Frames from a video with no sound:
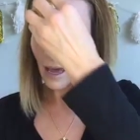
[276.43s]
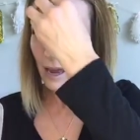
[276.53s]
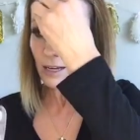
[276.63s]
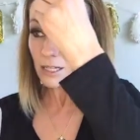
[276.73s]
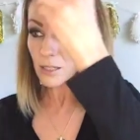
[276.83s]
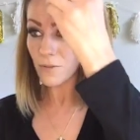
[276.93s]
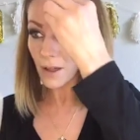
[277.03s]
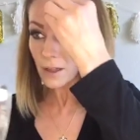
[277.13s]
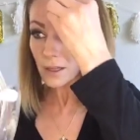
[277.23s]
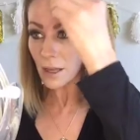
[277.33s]
I just
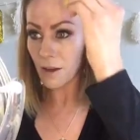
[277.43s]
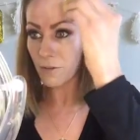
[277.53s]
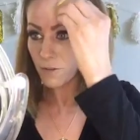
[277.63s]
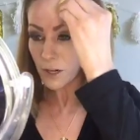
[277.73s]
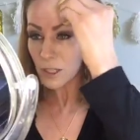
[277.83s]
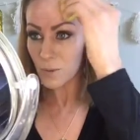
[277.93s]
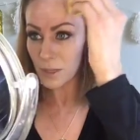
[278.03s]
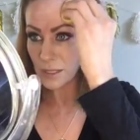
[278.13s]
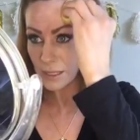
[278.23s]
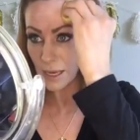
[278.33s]
fell in love first
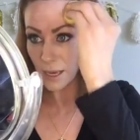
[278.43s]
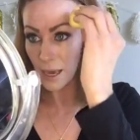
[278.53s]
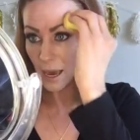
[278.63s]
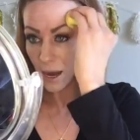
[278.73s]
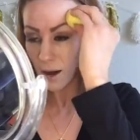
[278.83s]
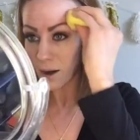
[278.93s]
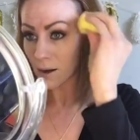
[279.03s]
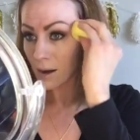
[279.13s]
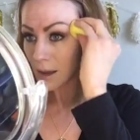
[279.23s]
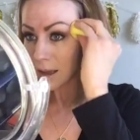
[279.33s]
with the skincare
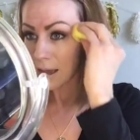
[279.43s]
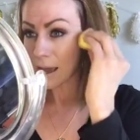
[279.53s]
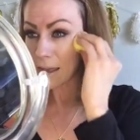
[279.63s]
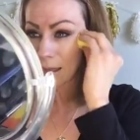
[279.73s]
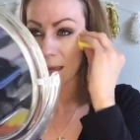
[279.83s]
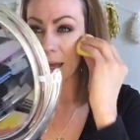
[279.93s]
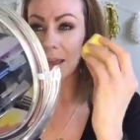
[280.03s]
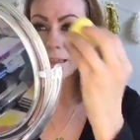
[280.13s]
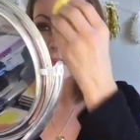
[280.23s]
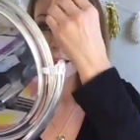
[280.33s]
and then I
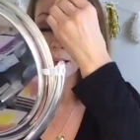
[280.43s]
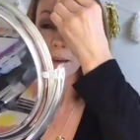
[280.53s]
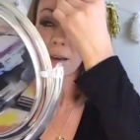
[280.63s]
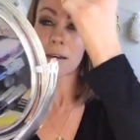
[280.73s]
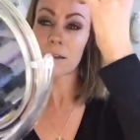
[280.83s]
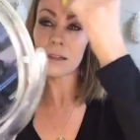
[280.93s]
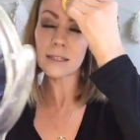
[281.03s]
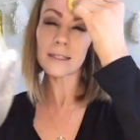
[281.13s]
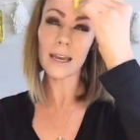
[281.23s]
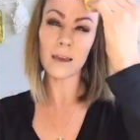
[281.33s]
think the
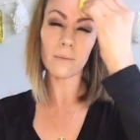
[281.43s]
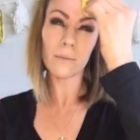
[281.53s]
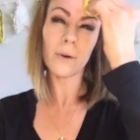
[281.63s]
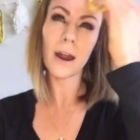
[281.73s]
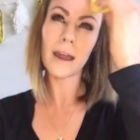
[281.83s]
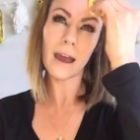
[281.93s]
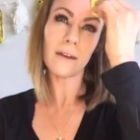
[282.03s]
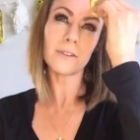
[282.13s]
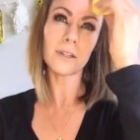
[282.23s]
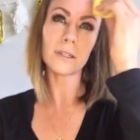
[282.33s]
second part
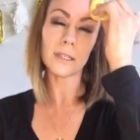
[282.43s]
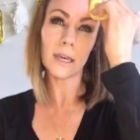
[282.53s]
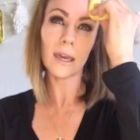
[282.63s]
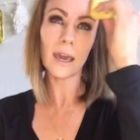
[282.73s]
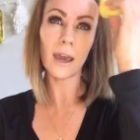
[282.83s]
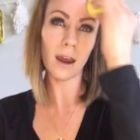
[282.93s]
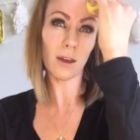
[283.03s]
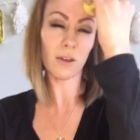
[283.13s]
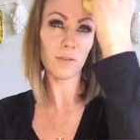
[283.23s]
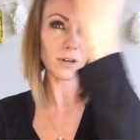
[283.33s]
after the
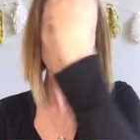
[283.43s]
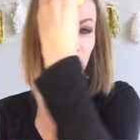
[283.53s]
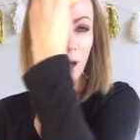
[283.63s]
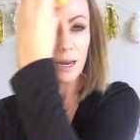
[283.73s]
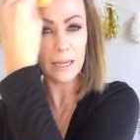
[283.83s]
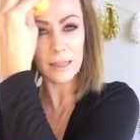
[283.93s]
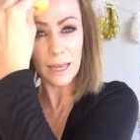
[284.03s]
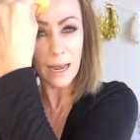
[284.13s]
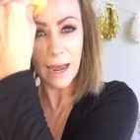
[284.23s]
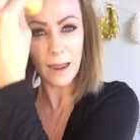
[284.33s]
skincare, the first product
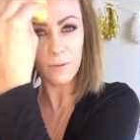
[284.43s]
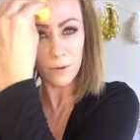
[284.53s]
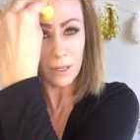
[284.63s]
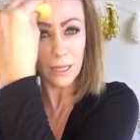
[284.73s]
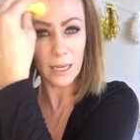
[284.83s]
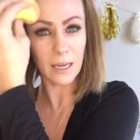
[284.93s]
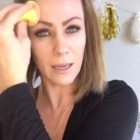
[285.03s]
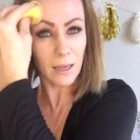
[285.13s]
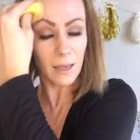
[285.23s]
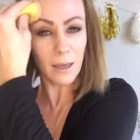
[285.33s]
that I really
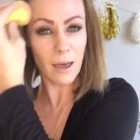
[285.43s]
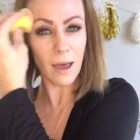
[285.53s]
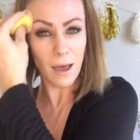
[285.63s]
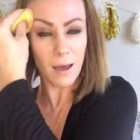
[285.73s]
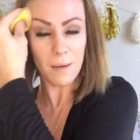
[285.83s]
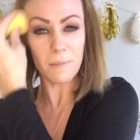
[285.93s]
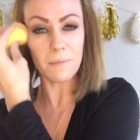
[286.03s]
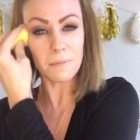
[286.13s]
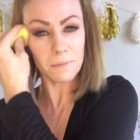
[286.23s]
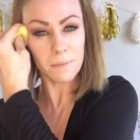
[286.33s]

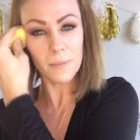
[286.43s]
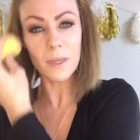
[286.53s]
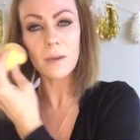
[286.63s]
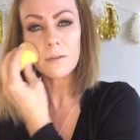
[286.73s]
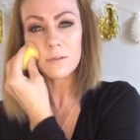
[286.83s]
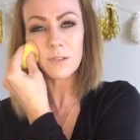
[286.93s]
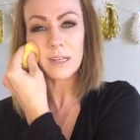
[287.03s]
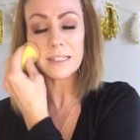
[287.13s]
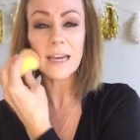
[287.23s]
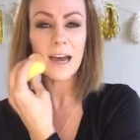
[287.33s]
um,
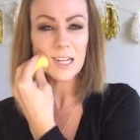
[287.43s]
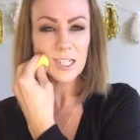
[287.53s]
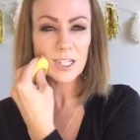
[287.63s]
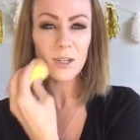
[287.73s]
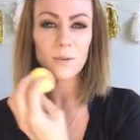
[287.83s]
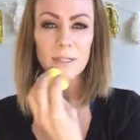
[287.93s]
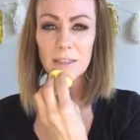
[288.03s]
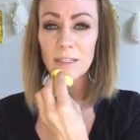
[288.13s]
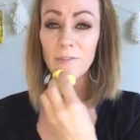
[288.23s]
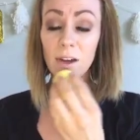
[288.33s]
attached to is
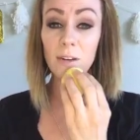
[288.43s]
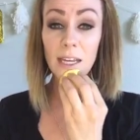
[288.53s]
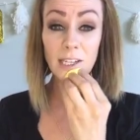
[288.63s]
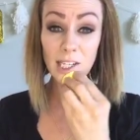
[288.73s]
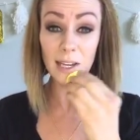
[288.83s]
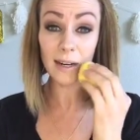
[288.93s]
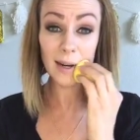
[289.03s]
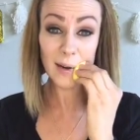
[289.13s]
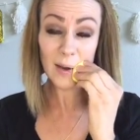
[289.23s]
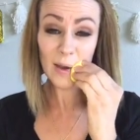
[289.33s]
this foundation.
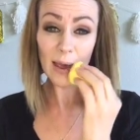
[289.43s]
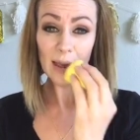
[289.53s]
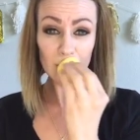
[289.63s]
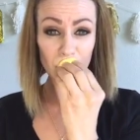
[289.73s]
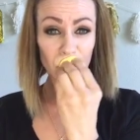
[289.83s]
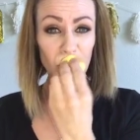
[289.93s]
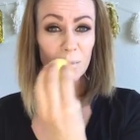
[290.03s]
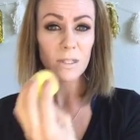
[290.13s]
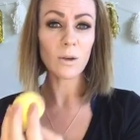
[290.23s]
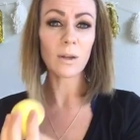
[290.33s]

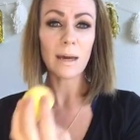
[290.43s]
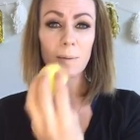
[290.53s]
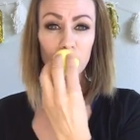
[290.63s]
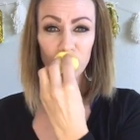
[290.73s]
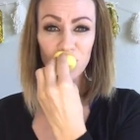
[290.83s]
Hold on.